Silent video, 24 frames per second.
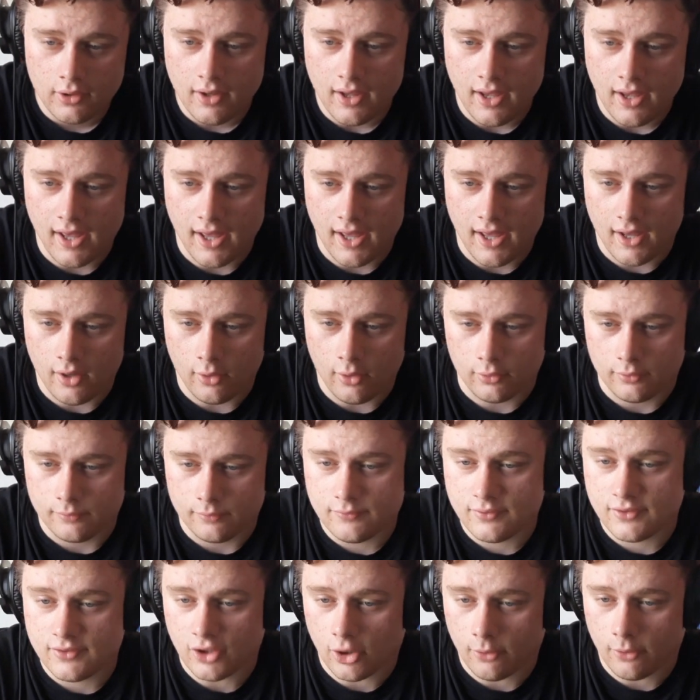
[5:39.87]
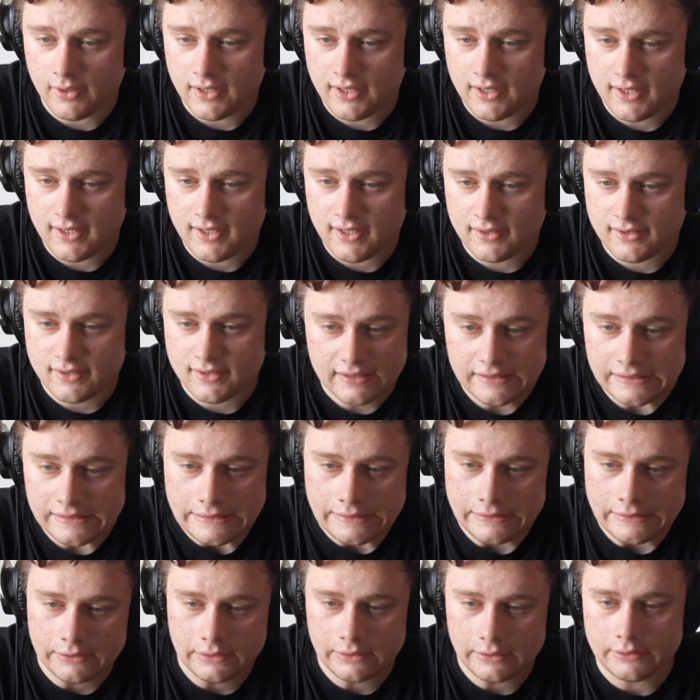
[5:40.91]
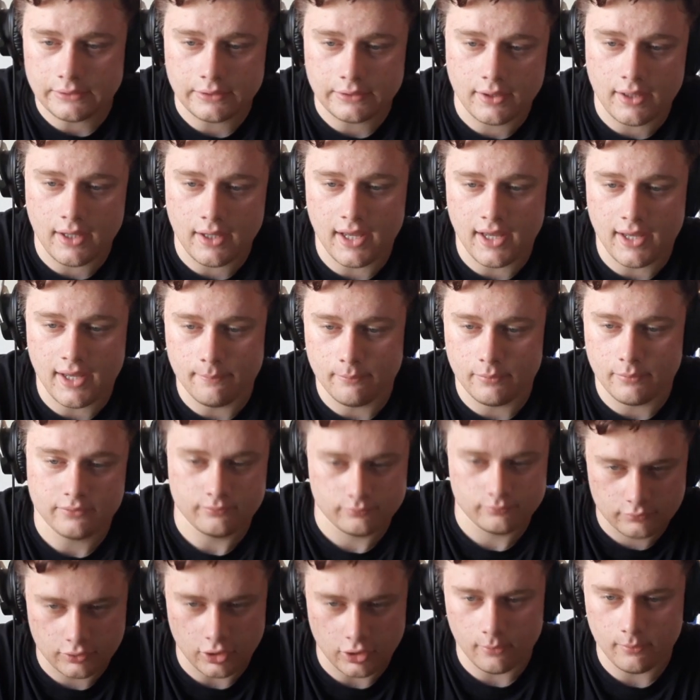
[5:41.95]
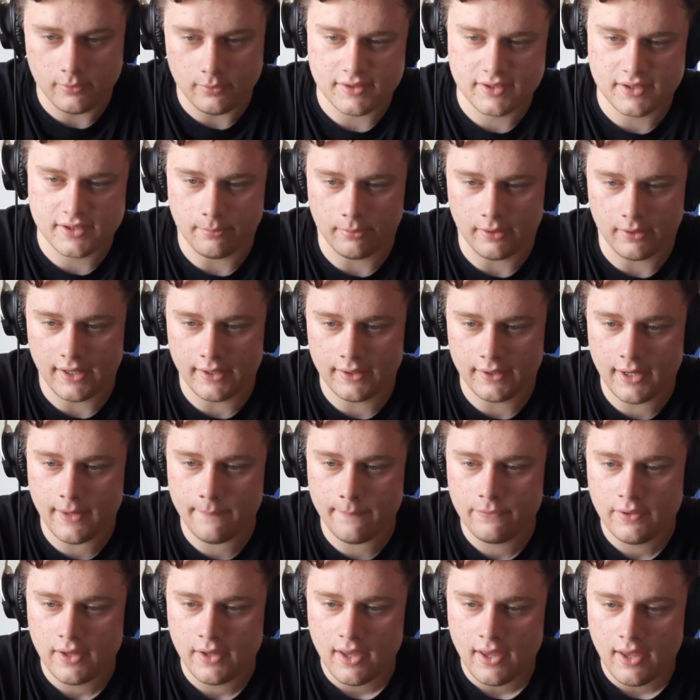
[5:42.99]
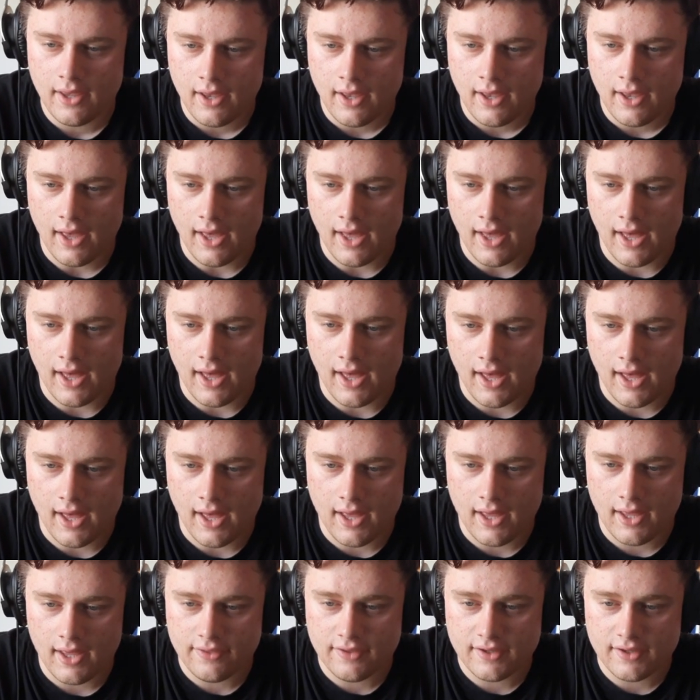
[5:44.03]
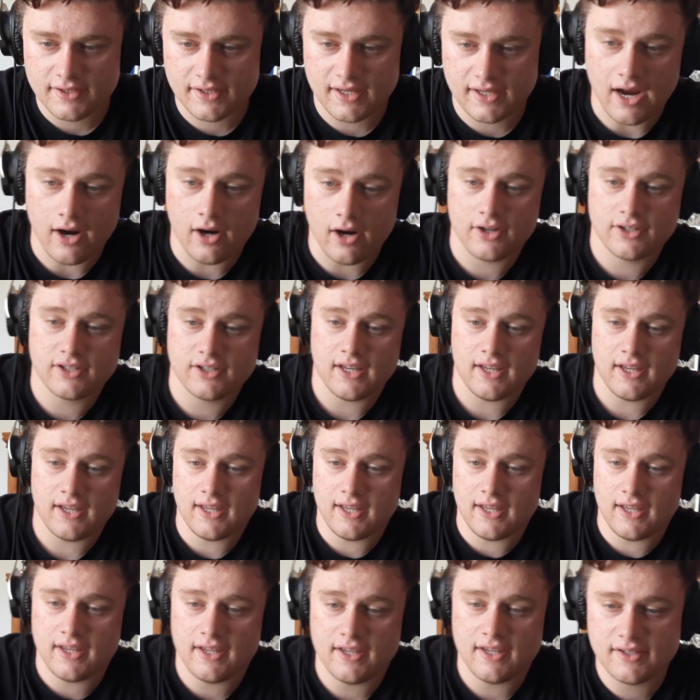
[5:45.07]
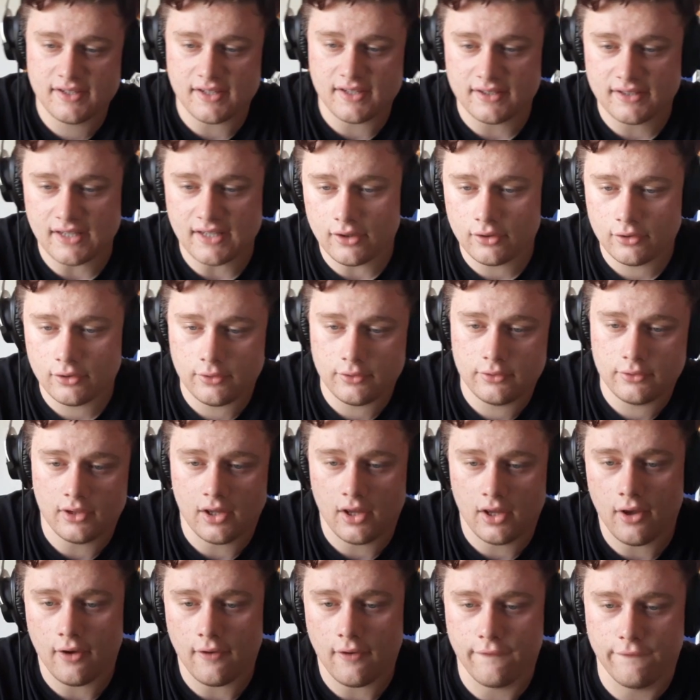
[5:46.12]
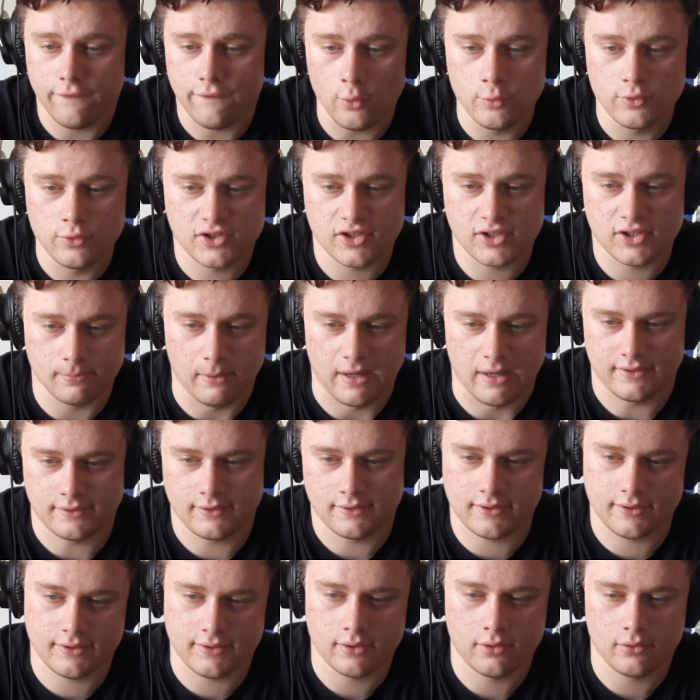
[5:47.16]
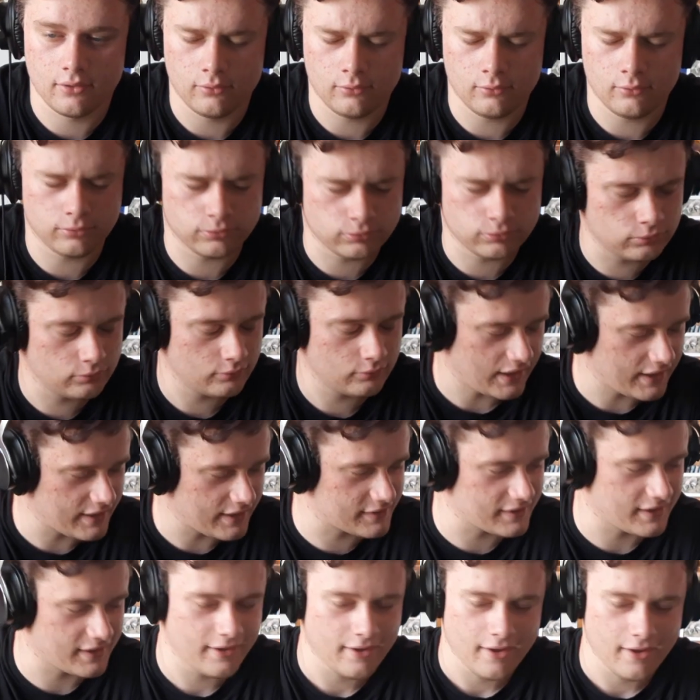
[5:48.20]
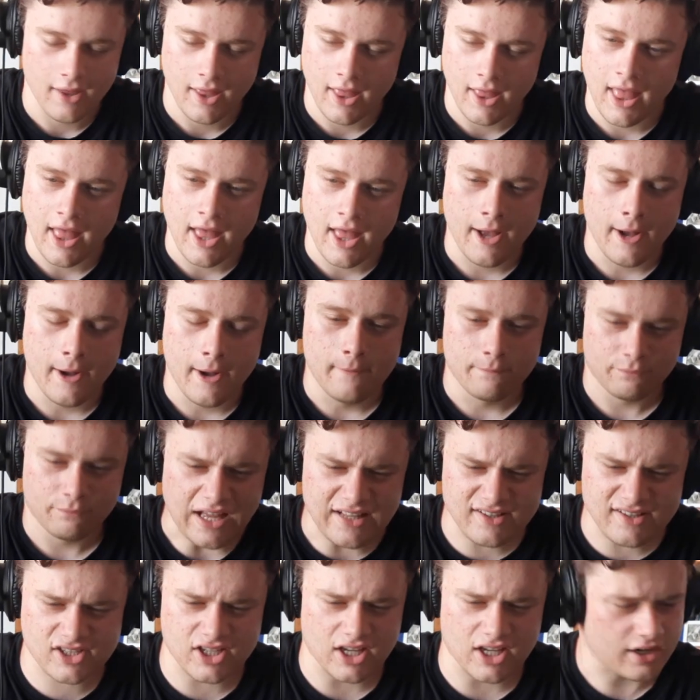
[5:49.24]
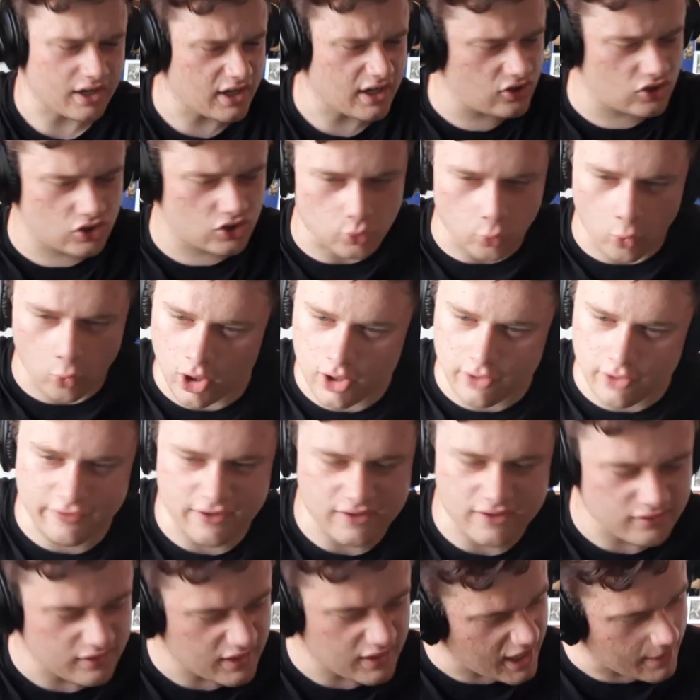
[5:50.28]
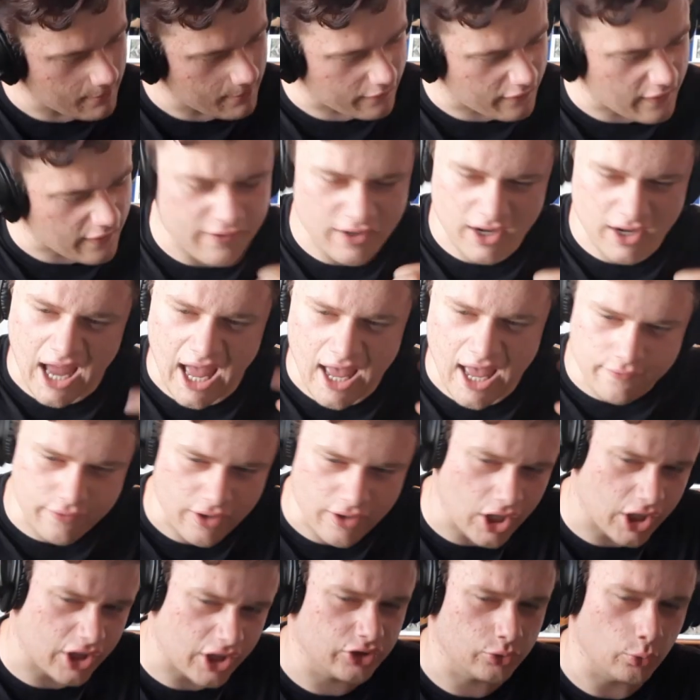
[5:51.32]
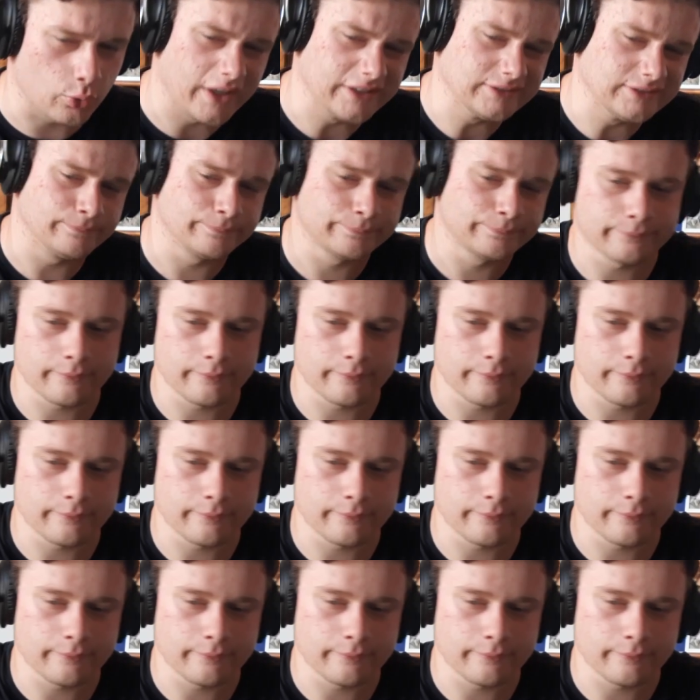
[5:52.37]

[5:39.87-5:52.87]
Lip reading: or Tommy Tindling, but Tom is the player name. This character is Dangun Fosmite. Oof, that's a right dwarven name if ever I've heard one.